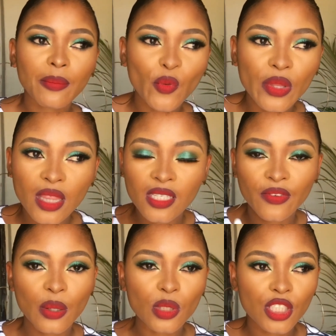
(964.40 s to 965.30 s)
with this
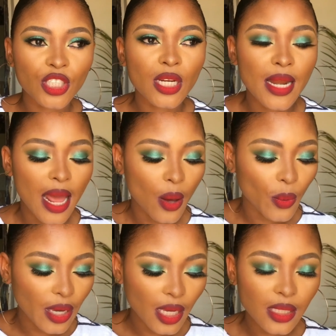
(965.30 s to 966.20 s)
foundation now
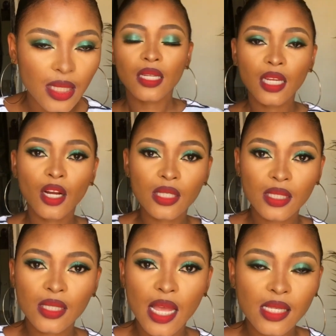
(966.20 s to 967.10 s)
is that the
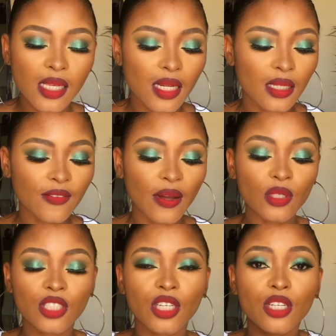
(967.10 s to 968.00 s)
consistency in this
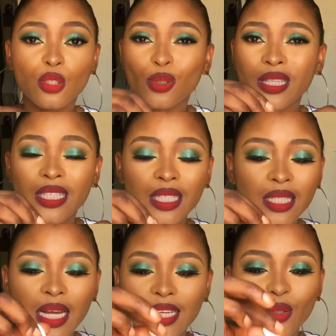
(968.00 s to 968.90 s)
foundation is so thick
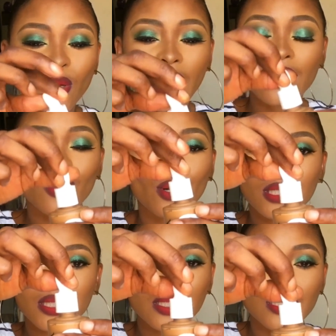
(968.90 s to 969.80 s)
that you cannot
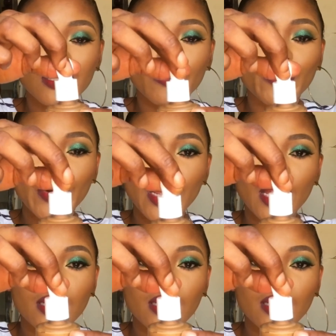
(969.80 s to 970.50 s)
bring it